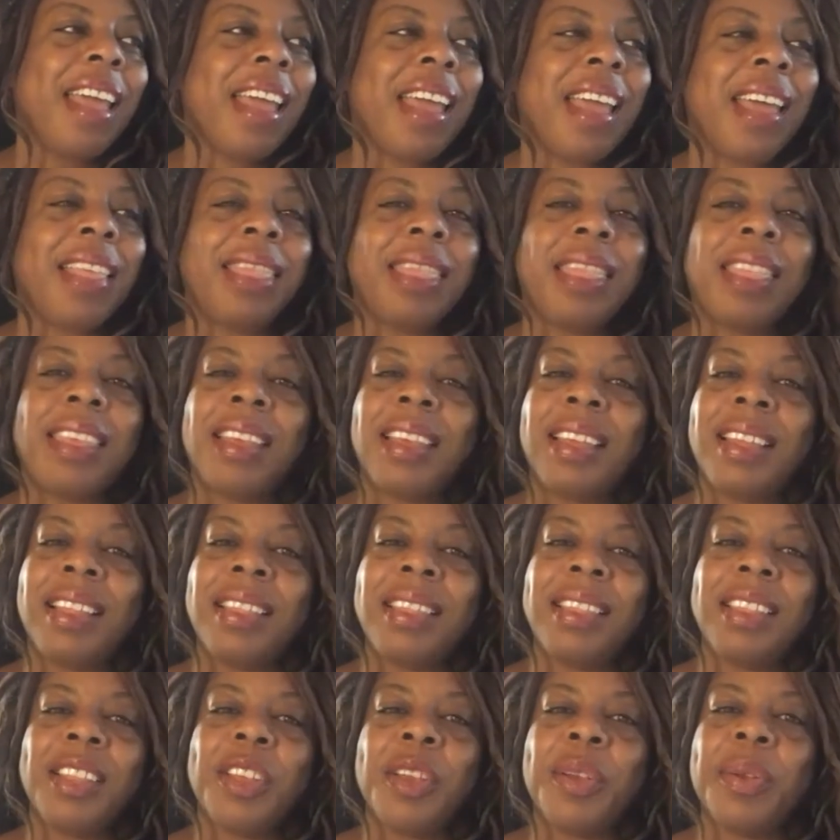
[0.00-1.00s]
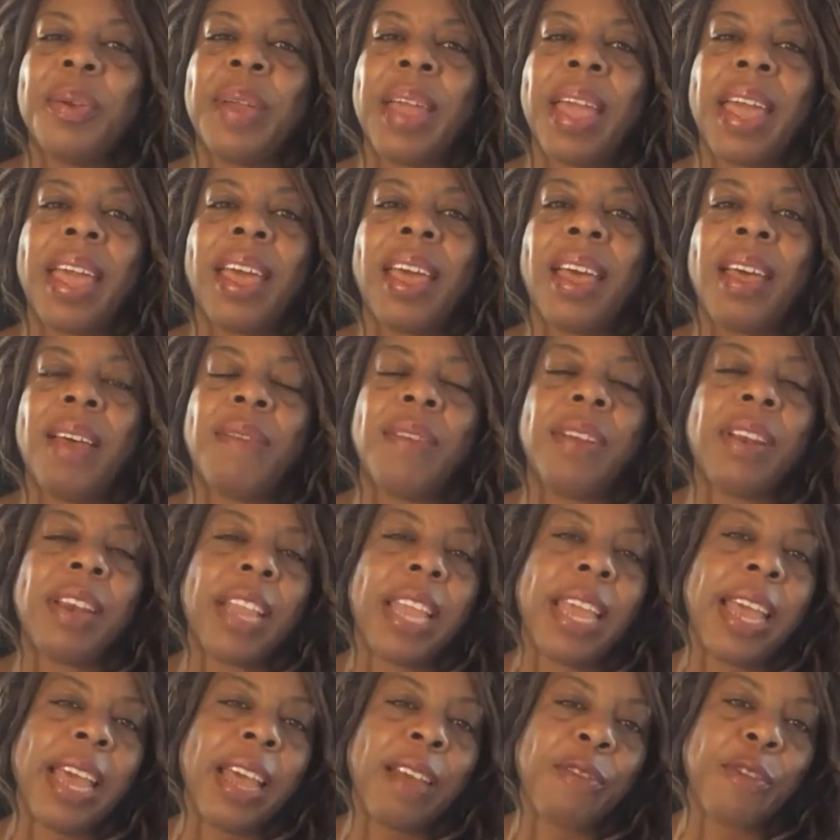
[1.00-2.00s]
And then you have an
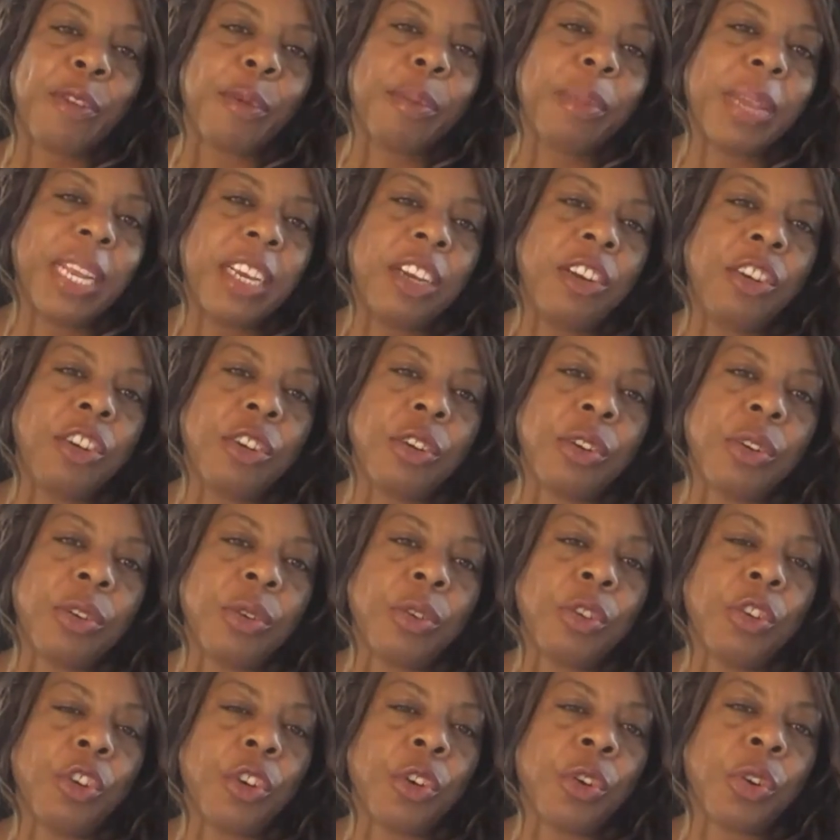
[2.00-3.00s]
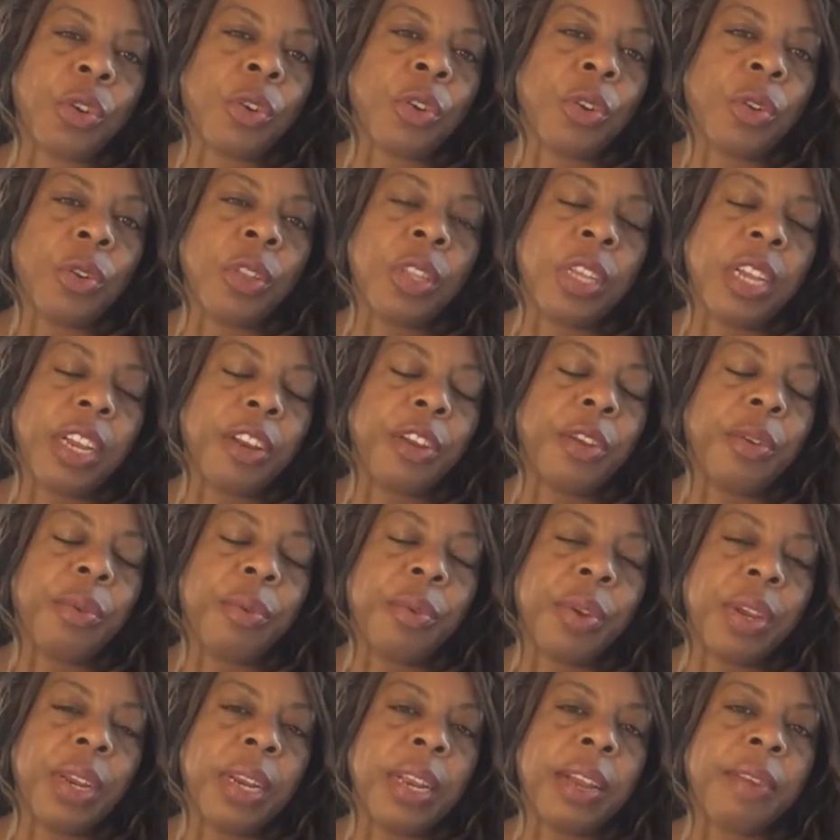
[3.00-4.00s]
affirmational journal that you
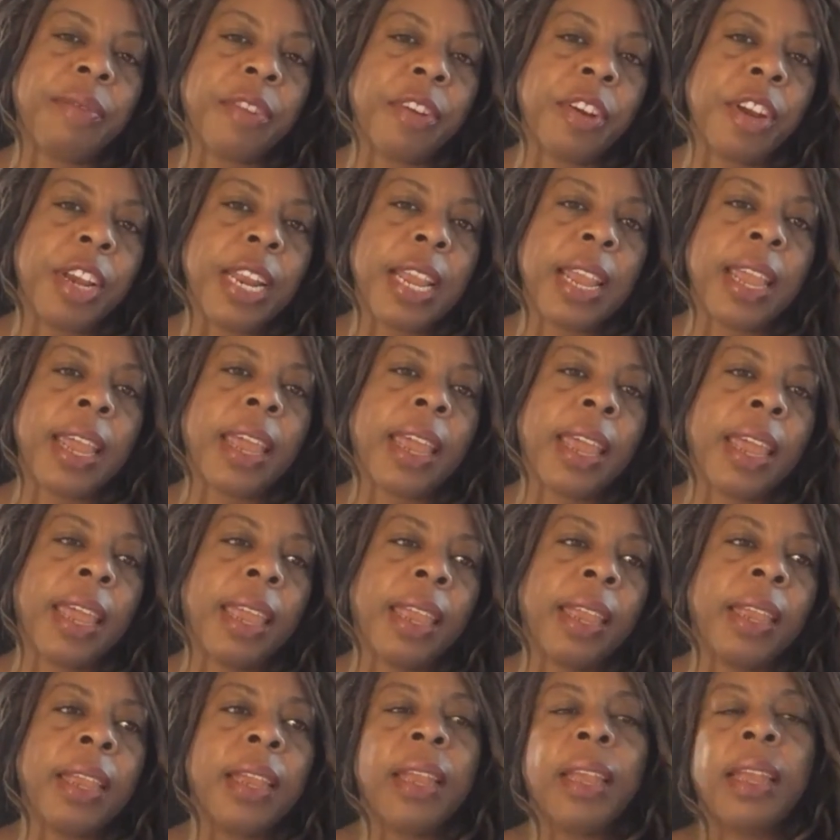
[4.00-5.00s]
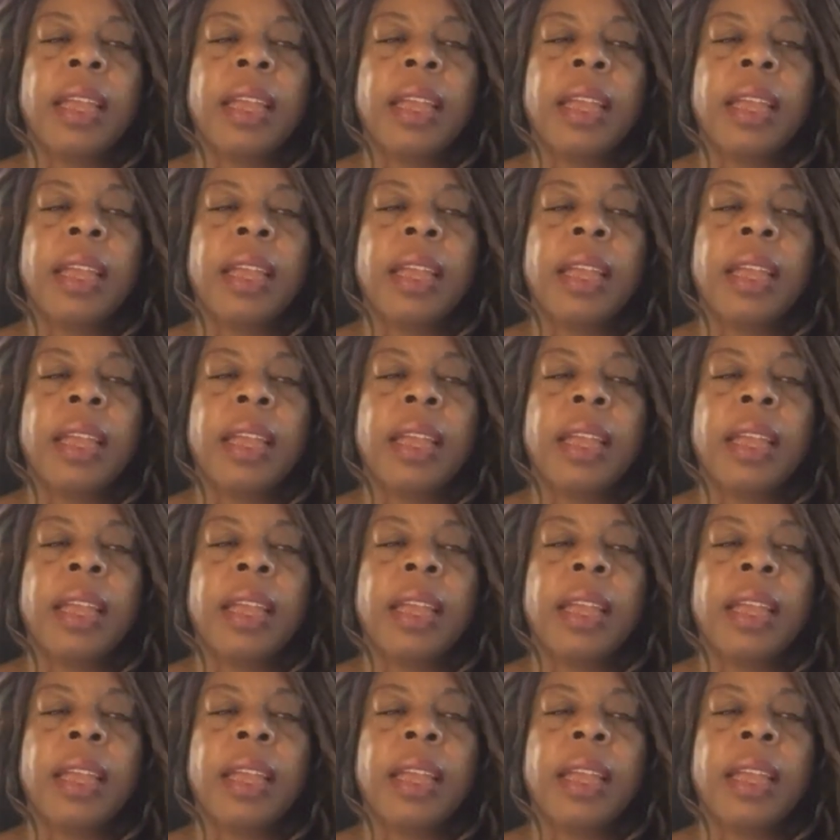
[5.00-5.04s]
read every day.